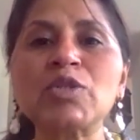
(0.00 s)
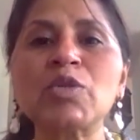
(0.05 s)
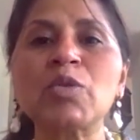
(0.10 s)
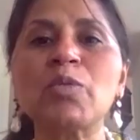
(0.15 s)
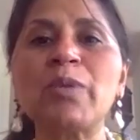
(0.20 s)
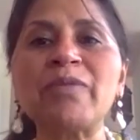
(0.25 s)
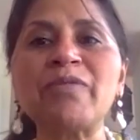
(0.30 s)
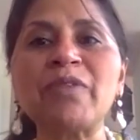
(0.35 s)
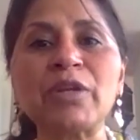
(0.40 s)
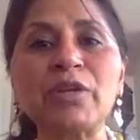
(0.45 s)
So
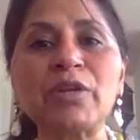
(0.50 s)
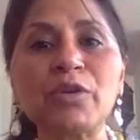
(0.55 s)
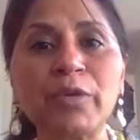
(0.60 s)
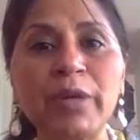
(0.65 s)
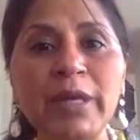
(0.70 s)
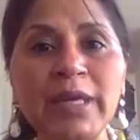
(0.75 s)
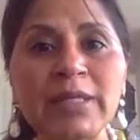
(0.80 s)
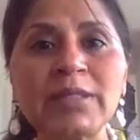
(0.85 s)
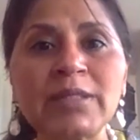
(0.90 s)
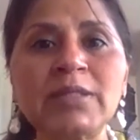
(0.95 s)
we've
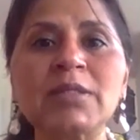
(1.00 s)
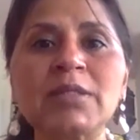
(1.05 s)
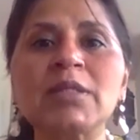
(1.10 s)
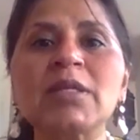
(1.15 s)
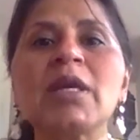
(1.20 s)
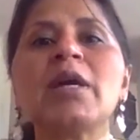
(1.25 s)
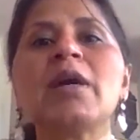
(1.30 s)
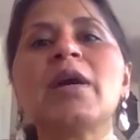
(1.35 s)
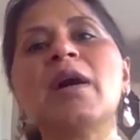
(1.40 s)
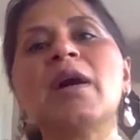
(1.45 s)
increased
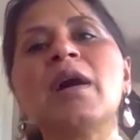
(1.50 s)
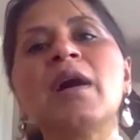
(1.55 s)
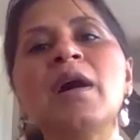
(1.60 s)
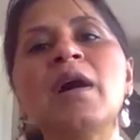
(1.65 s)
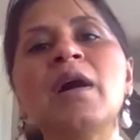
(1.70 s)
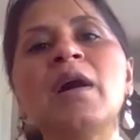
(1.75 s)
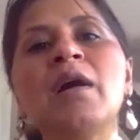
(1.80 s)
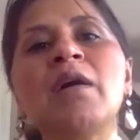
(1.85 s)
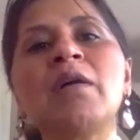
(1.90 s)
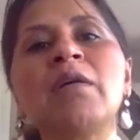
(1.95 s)

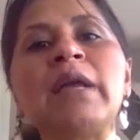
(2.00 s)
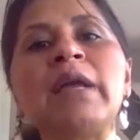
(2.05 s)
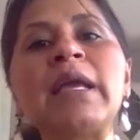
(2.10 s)
uh,